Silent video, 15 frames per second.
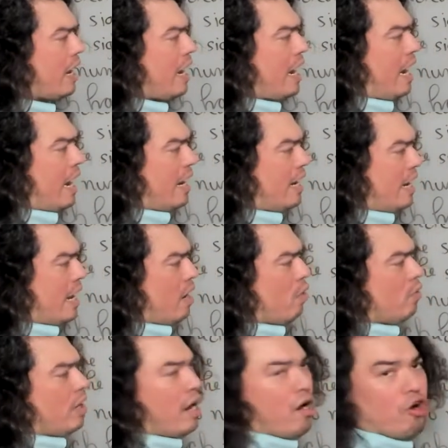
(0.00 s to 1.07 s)
And now,
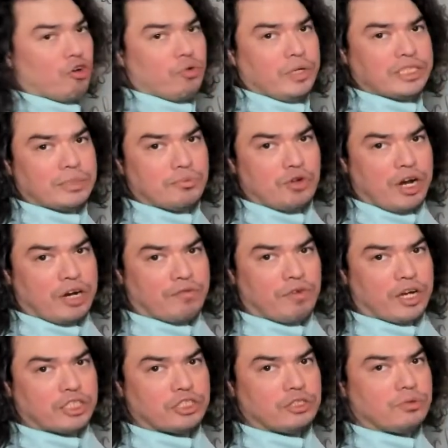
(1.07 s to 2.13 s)
how do we subtract
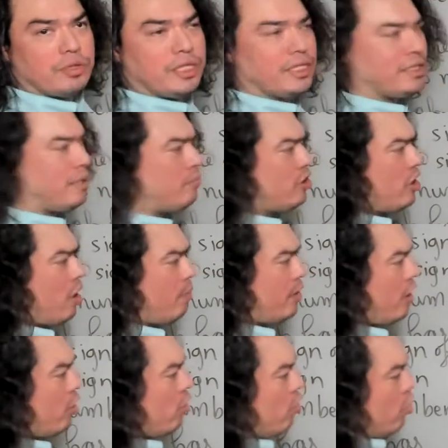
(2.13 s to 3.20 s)
fractions with the same
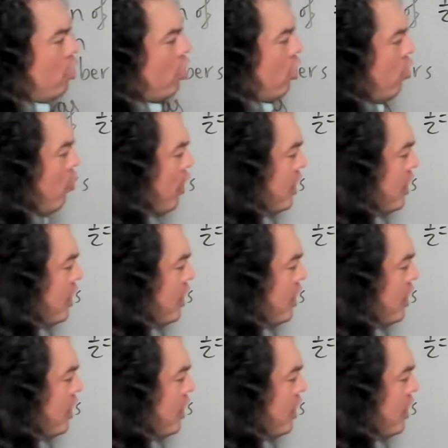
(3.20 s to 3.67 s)
denominator? We